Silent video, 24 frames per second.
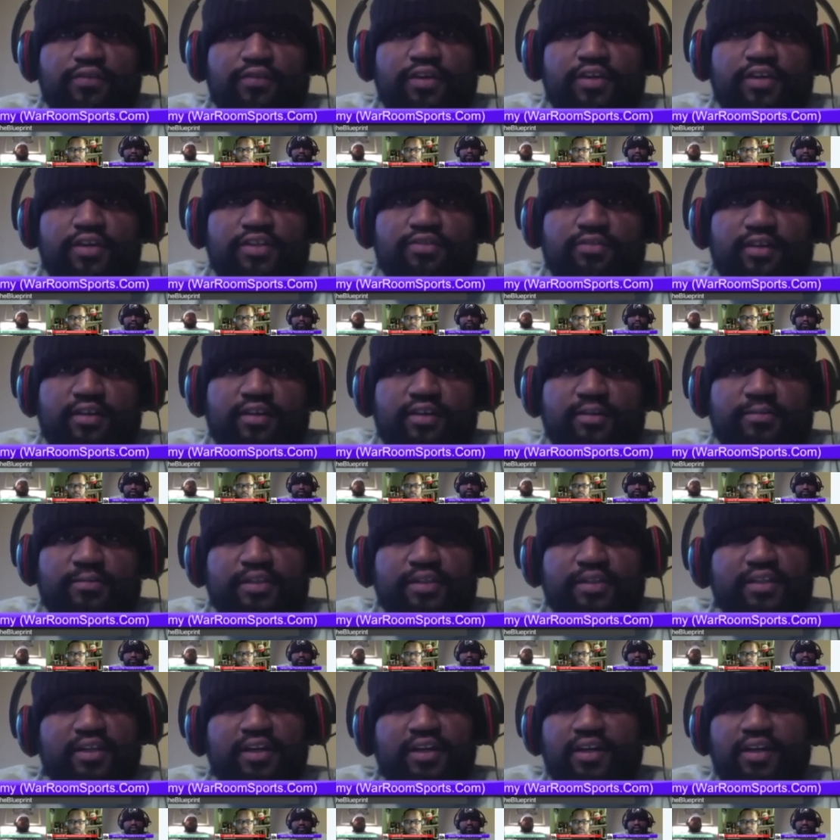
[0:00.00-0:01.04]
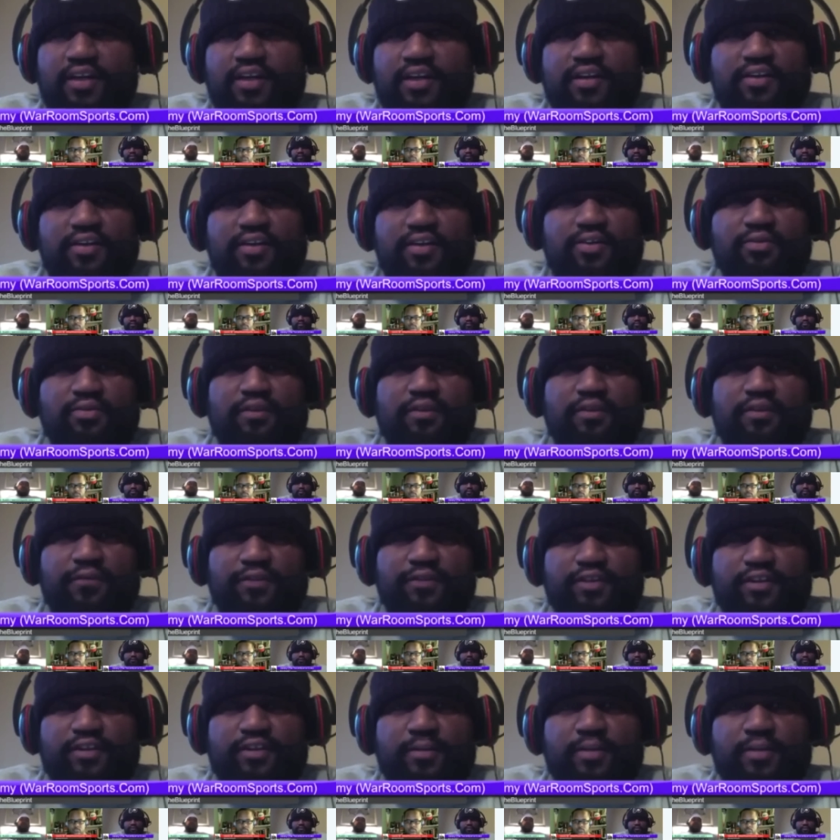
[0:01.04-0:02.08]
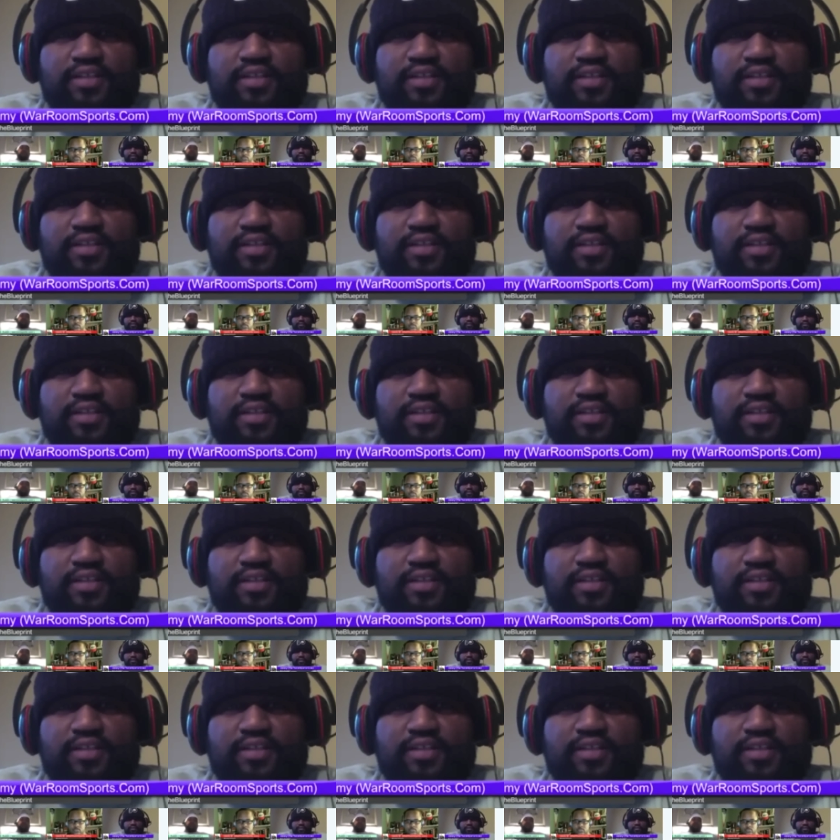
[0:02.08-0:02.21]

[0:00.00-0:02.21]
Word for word: his crimes, but you know, different than Good him. Point.